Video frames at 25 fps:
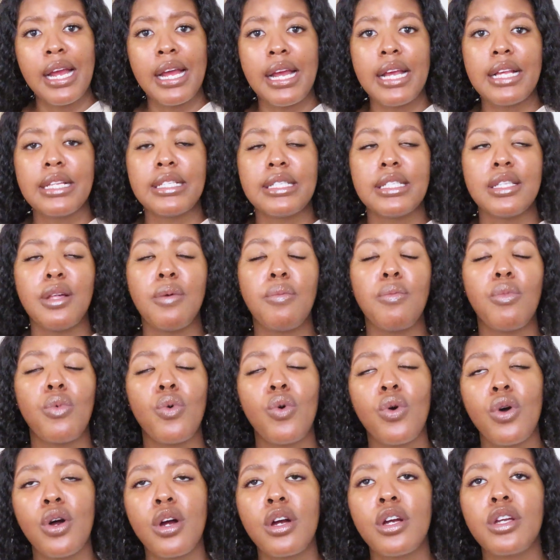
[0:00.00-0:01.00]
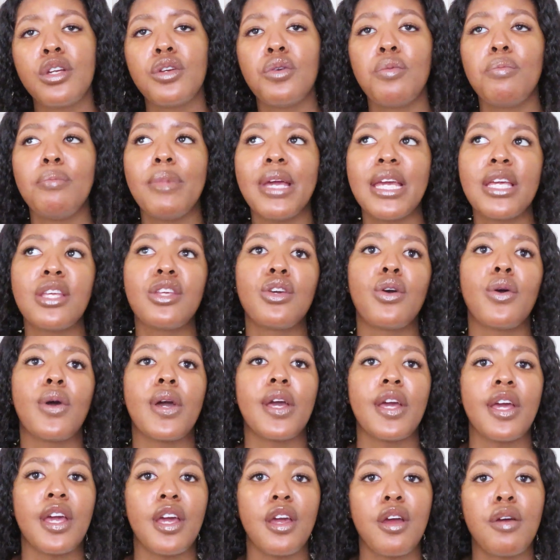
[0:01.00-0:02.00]
is the more you make your
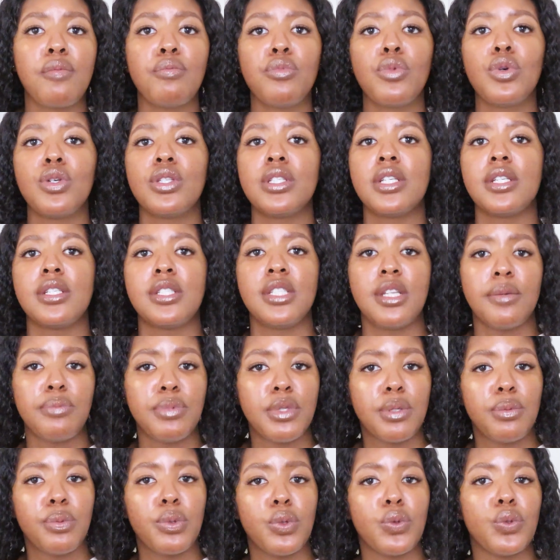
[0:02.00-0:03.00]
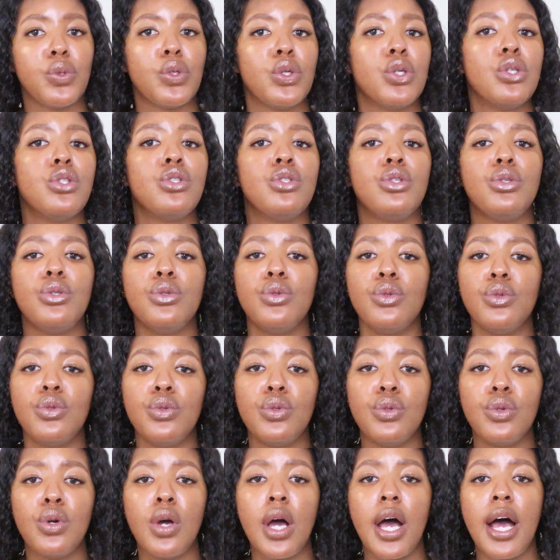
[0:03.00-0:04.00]
hair more susceptible
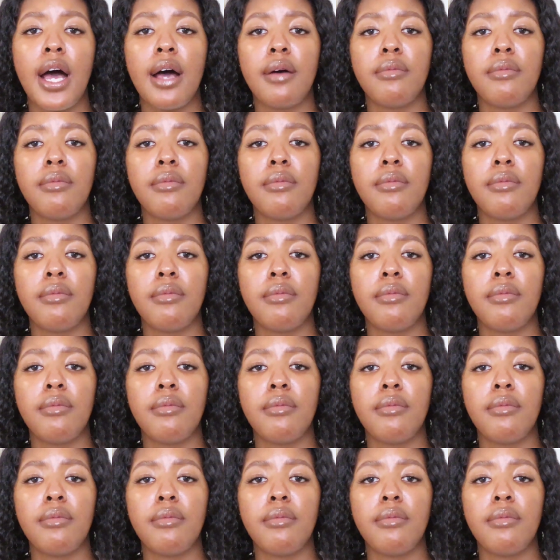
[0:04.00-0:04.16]
to